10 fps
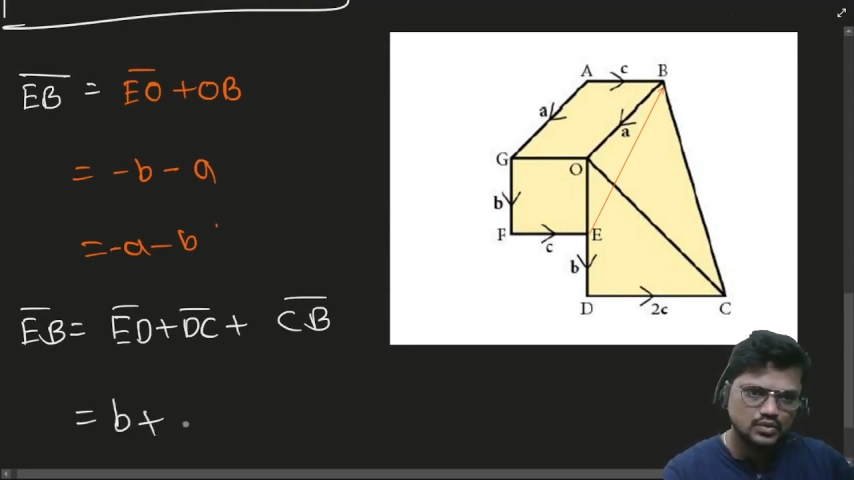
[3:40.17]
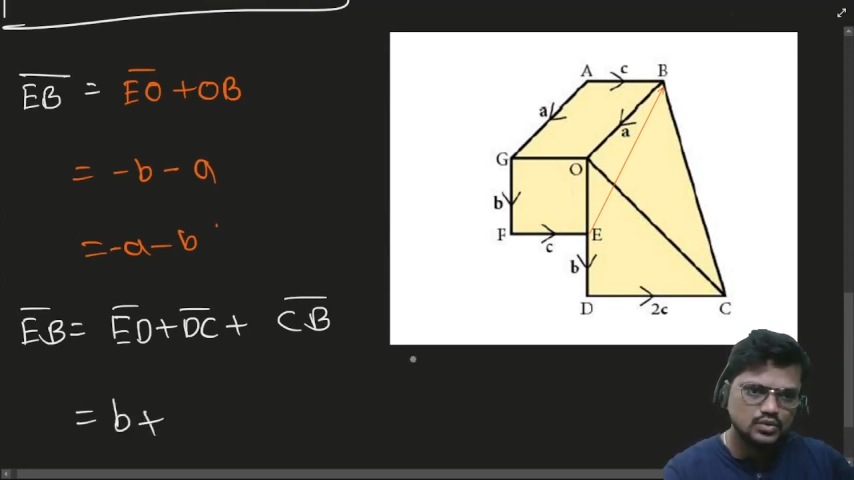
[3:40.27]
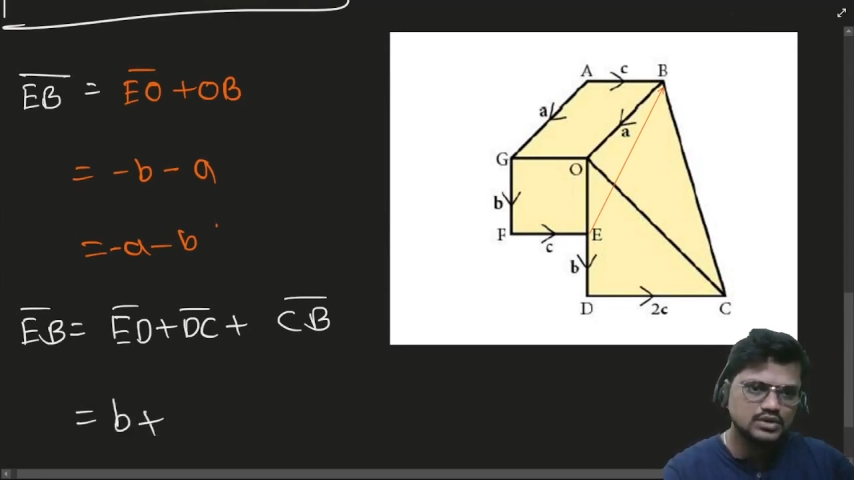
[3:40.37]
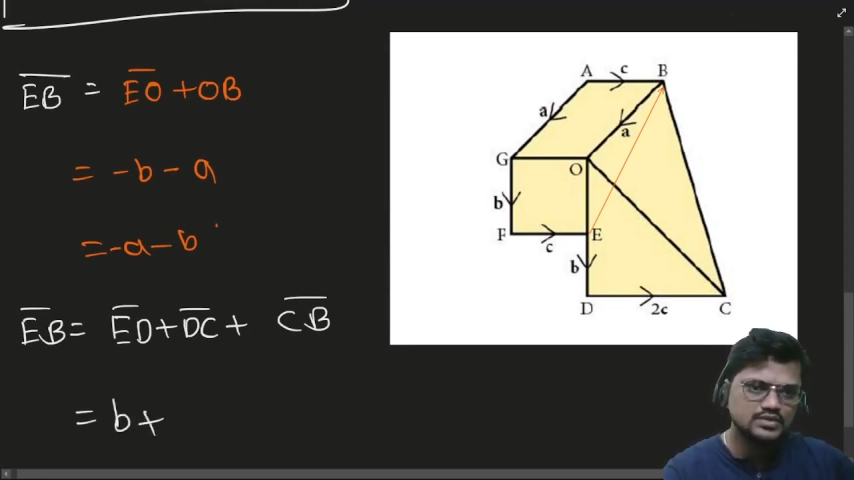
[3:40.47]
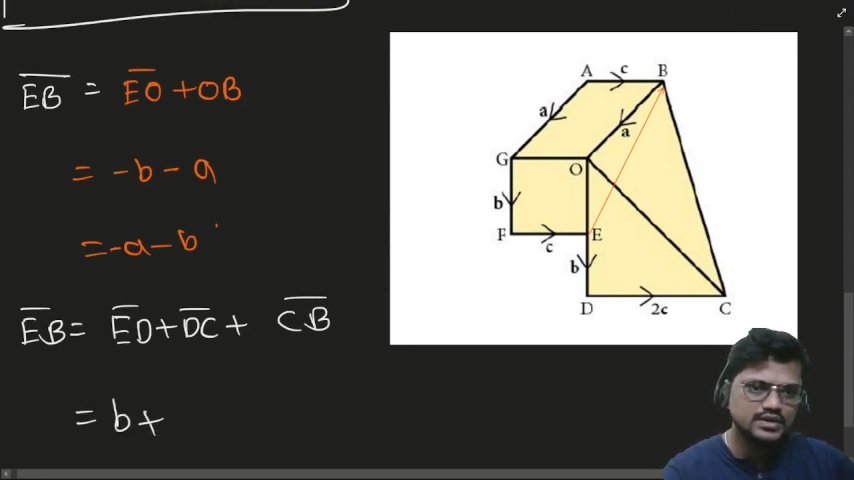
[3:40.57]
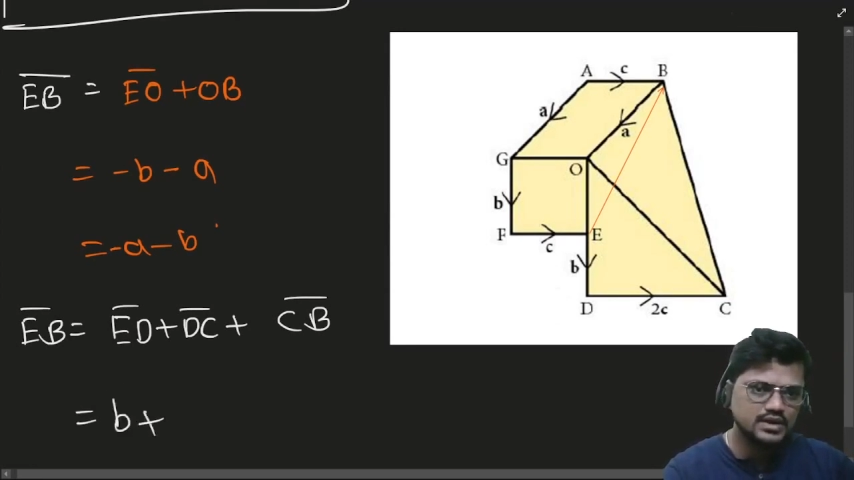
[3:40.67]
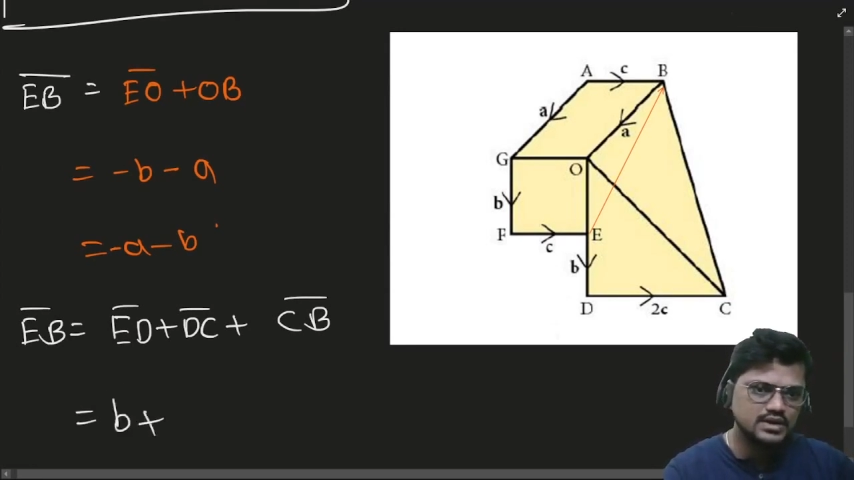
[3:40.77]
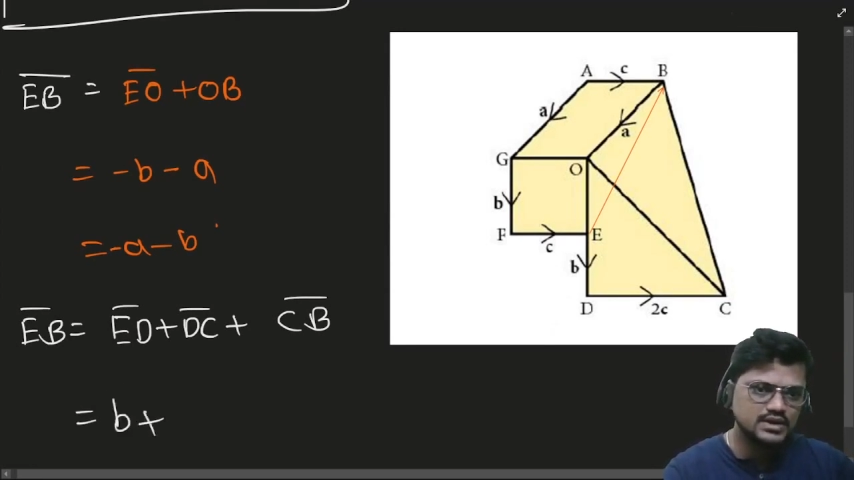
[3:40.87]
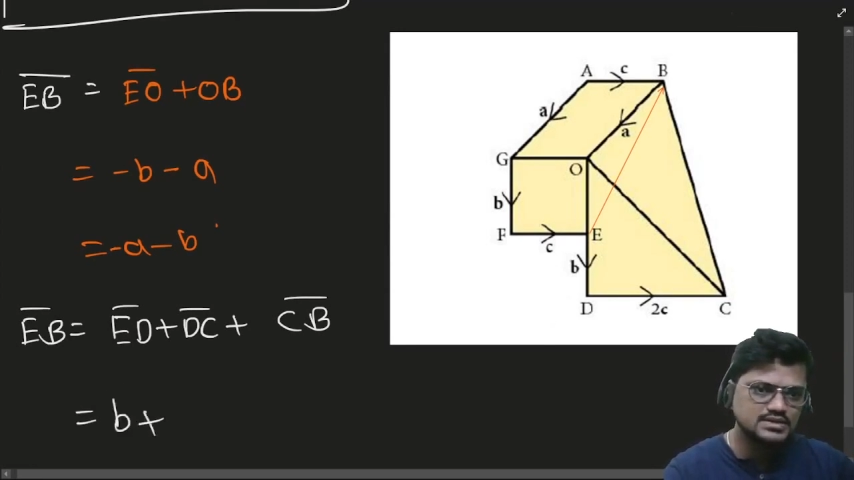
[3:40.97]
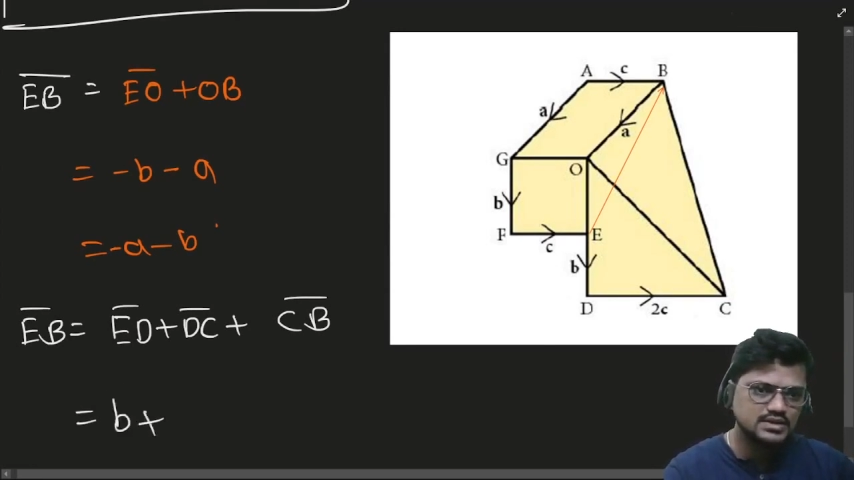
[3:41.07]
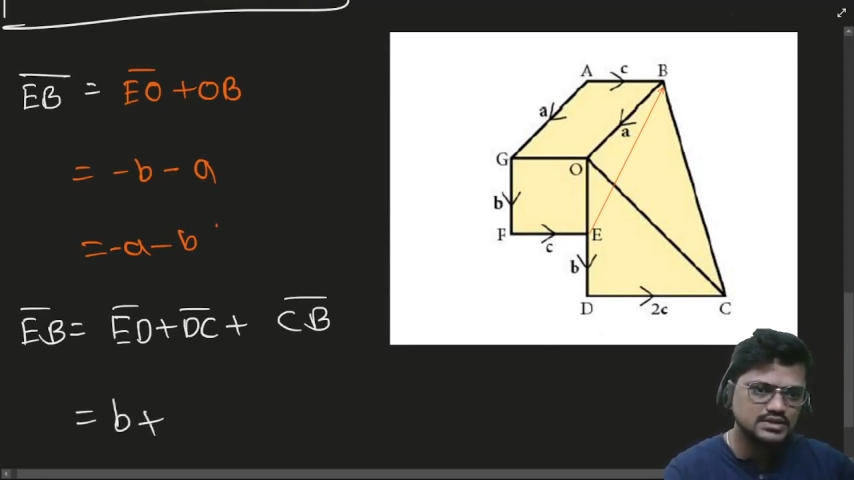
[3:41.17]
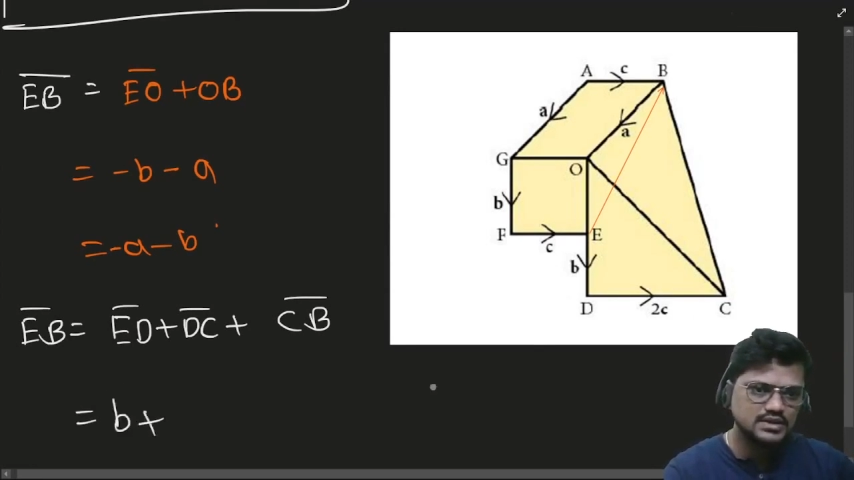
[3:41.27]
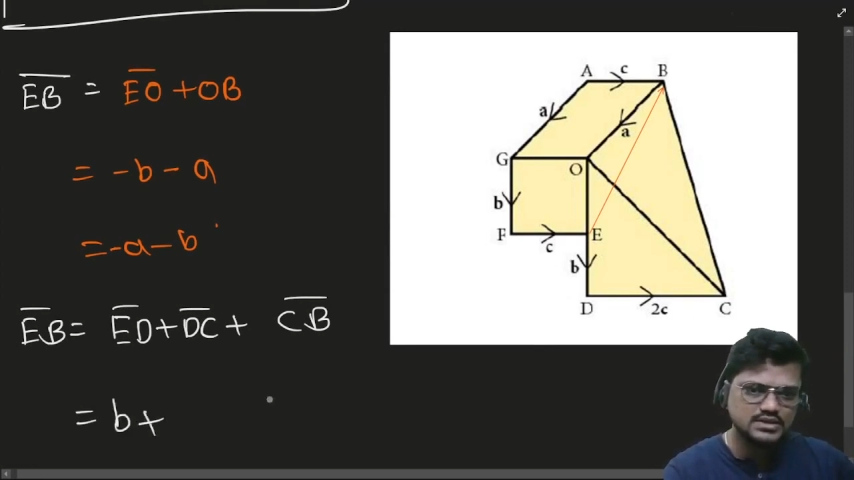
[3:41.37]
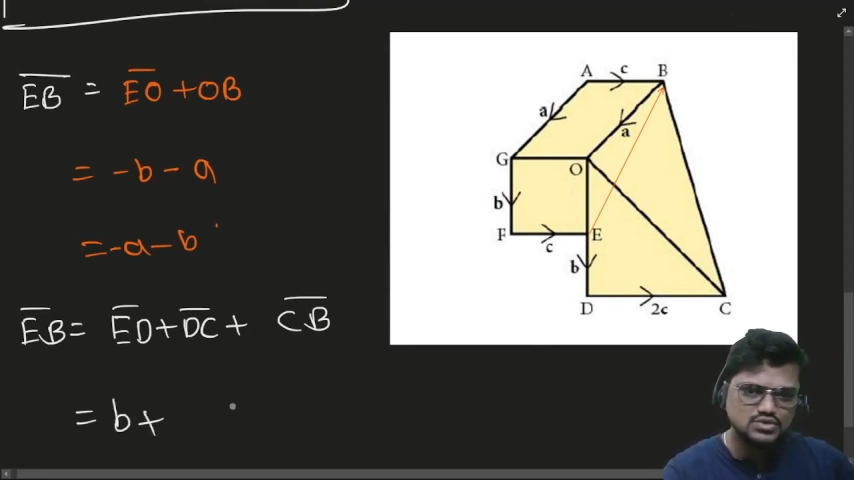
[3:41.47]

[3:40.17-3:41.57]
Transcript: What is vector DC? That is